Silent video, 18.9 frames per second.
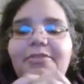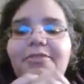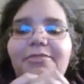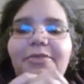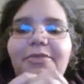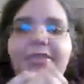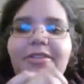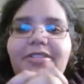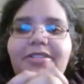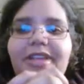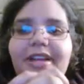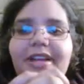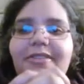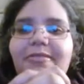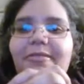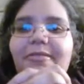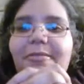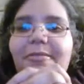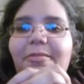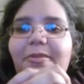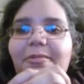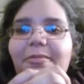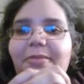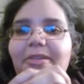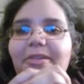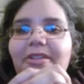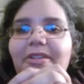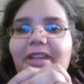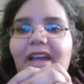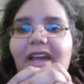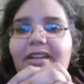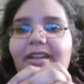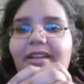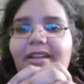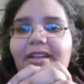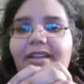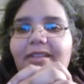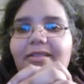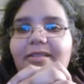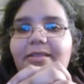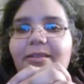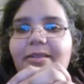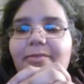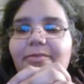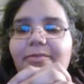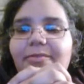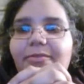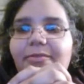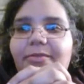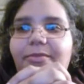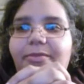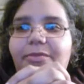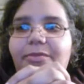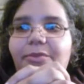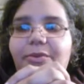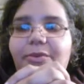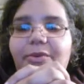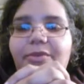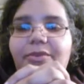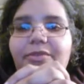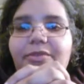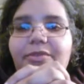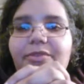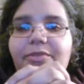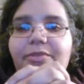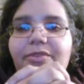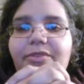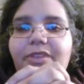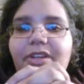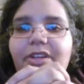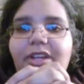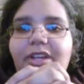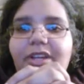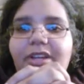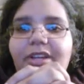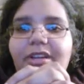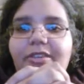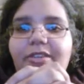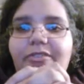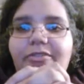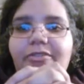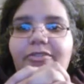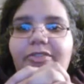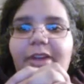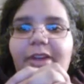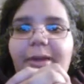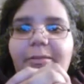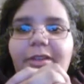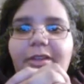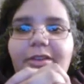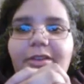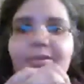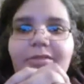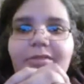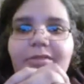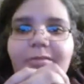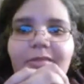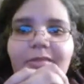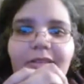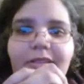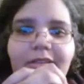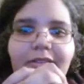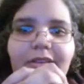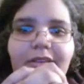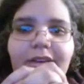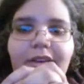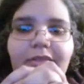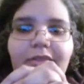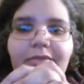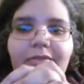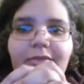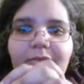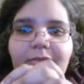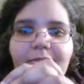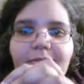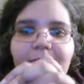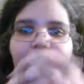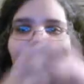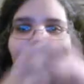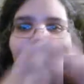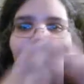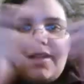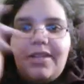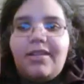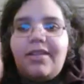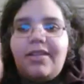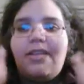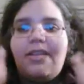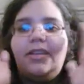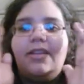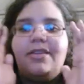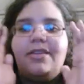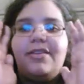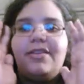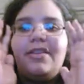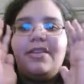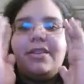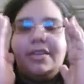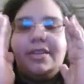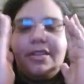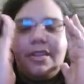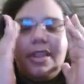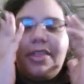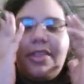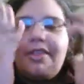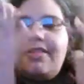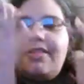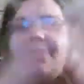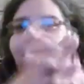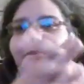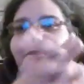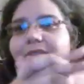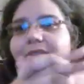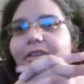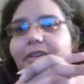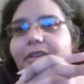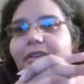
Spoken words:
real Jack the Ripper must have had some sort of family or something to cover for what he did, and I think there was